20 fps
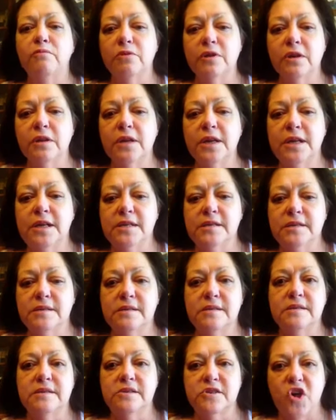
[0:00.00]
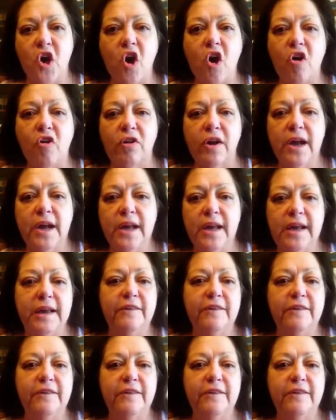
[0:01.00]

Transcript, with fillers: really sorry